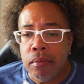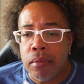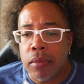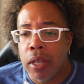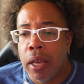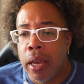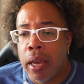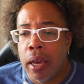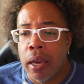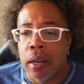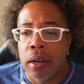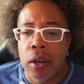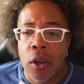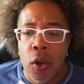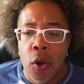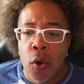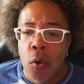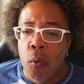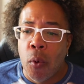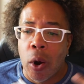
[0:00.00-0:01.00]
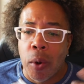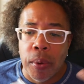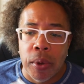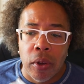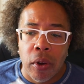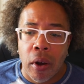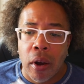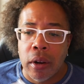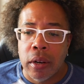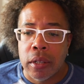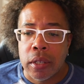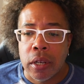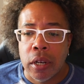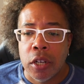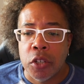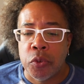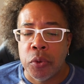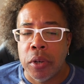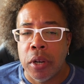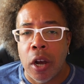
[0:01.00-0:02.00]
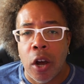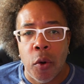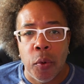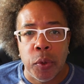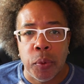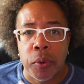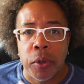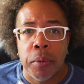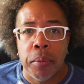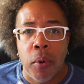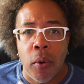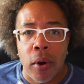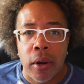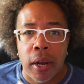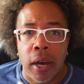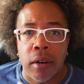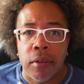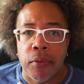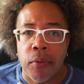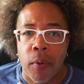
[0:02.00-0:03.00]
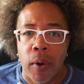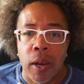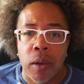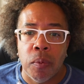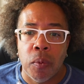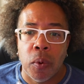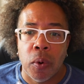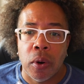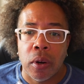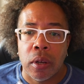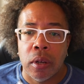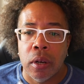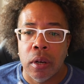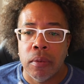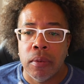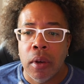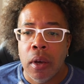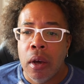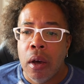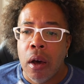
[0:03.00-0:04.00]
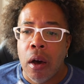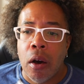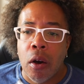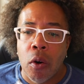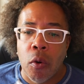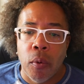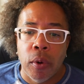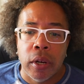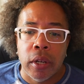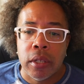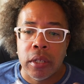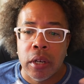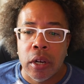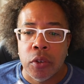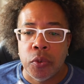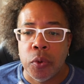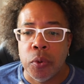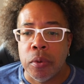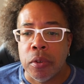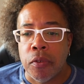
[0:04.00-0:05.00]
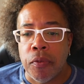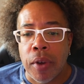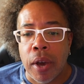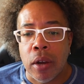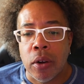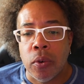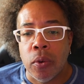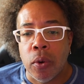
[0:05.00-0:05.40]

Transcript: and where we are in this country, I always want to point out the framework of, oh, well, this country was founded on